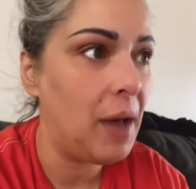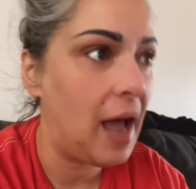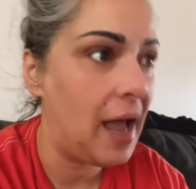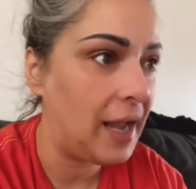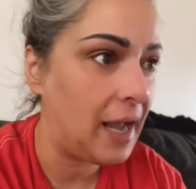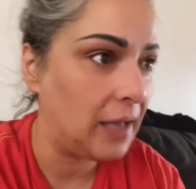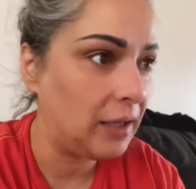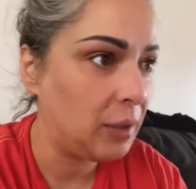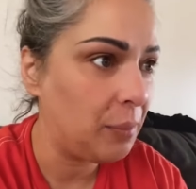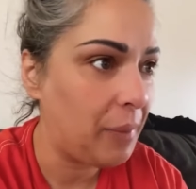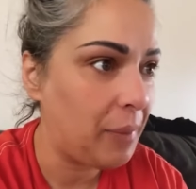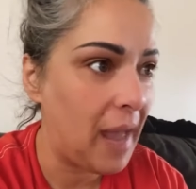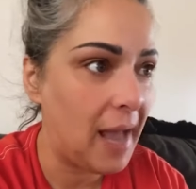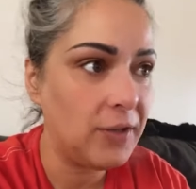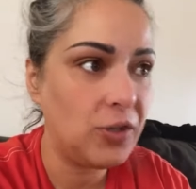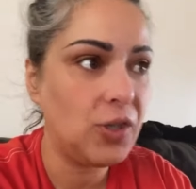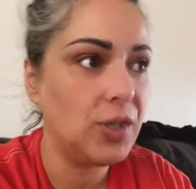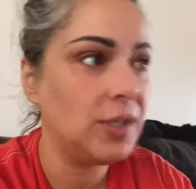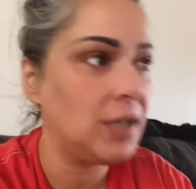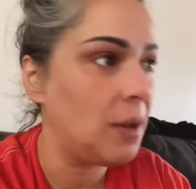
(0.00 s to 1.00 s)
I got the
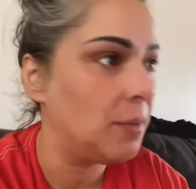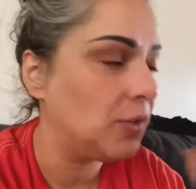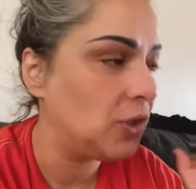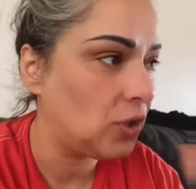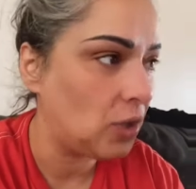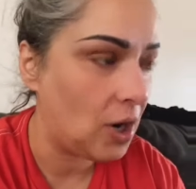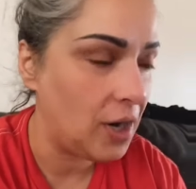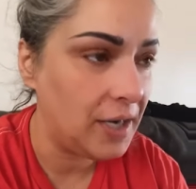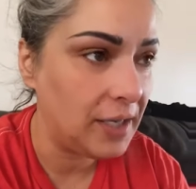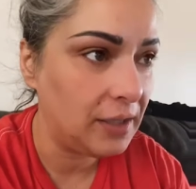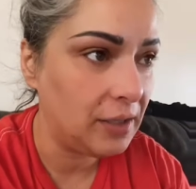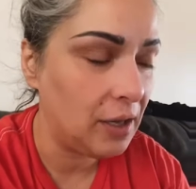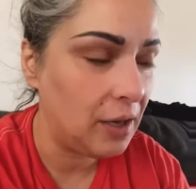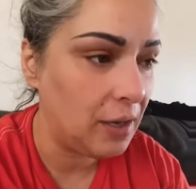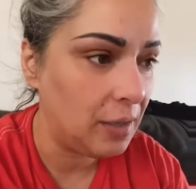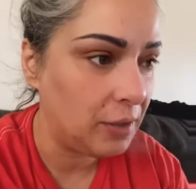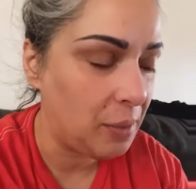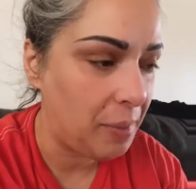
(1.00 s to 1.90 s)
patches. I'm starting the